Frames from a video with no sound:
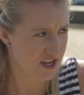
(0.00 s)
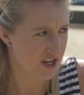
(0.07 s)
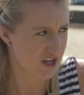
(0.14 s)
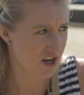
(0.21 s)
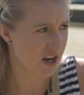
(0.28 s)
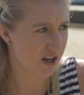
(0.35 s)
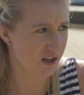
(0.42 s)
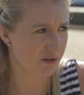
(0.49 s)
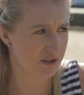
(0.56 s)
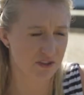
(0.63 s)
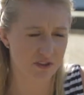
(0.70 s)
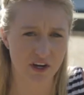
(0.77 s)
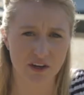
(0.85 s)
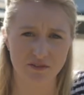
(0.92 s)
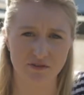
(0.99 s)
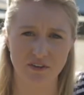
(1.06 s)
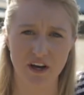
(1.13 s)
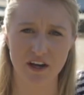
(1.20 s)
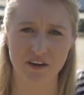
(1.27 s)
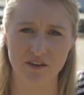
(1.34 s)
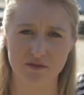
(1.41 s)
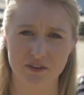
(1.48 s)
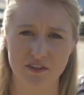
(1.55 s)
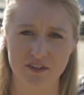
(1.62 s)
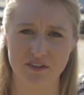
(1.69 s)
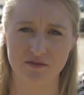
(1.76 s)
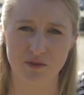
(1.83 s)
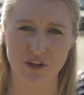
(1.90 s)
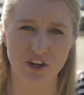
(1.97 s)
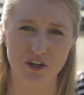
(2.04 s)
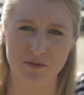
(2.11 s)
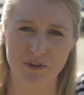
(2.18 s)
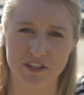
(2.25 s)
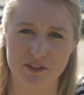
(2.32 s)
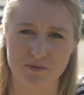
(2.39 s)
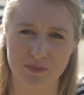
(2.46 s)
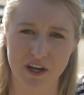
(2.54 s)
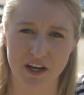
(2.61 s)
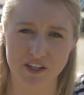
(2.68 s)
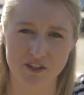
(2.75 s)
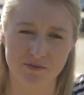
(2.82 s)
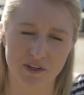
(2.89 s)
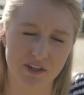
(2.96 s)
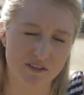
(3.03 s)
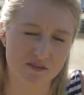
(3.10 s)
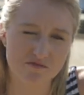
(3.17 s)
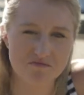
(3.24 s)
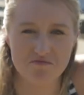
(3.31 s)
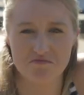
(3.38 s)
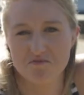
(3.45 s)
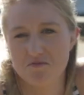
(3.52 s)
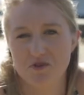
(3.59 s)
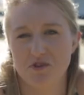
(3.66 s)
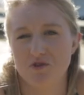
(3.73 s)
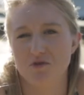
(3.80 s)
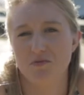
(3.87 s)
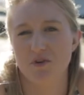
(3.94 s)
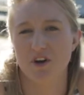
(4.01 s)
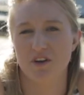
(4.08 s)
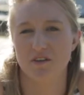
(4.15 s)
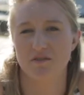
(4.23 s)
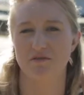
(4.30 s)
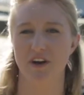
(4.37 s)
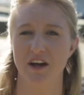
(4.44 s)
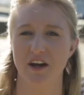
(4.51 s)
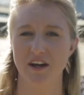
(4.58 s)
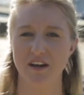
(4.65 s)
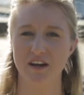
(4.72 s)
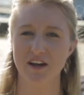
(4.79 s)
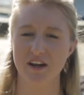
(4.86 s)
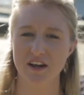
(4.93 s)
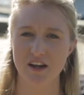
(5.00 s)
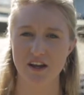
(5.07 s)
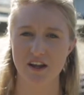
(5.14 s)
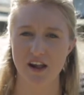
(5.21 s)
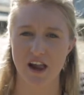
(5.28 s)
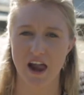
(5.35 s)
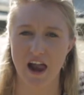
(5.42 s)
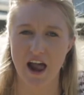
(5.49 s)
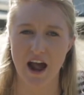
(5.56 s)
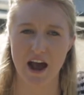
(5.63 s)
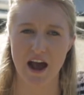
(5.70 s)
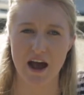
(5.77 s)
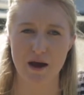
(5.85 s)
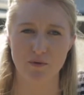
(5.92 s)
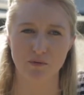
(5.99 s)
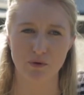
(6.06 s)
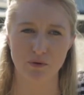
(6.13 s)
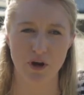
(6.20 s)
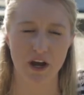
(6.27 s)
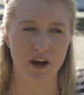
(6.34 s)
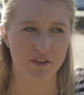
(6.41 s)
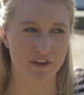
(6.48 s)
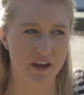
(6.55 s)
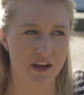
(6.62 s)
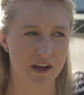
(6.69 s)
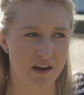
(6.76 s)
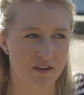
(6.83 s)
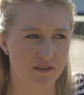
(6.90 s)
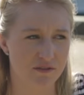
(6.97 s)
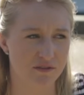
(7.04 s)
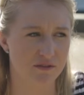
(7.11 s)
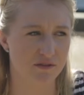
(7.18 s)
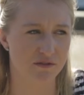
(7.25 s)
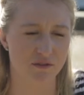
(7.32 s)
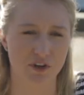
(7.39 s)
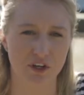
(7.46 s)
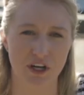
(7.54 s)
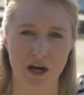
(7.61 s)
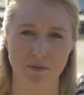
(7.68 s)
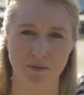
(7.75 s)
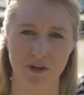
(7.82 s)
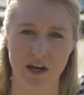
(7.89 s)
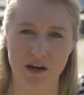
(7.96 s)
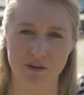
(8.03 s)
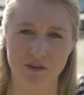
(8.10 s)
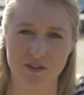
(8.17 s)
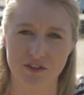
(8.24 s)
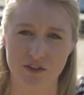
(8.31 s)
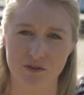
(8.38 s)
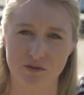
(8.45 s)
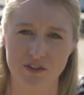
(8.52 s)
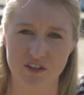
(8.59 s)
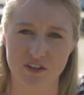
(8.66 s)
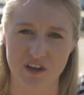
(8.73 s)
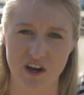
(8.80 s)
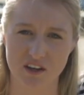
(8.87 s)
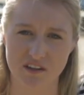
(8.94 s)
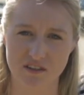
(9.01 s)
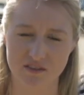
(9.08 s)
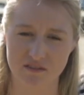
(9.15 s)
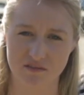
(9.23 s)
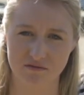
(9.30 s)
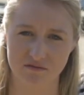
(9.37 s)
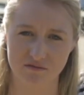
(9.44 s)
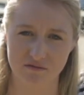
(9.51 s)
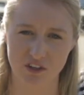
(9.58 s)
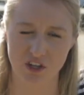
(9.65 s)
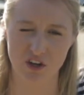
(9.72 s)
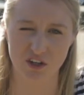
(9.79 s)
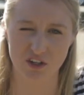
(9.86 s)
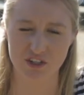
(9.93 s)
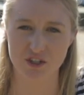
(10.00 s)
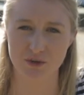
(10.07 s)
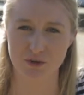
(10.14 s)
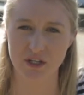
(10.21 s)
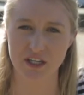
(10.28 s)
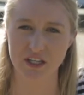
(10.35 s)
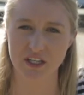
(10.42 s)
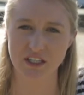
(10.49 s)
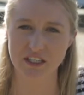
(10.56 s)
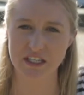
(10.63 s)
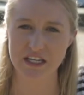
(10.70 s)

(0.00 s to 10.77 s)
yeah, it was great fun. It was we got a bit splashed, but it was all part of the fun. Um, we were out there for a couple hours, so it was a nice long tour, oh,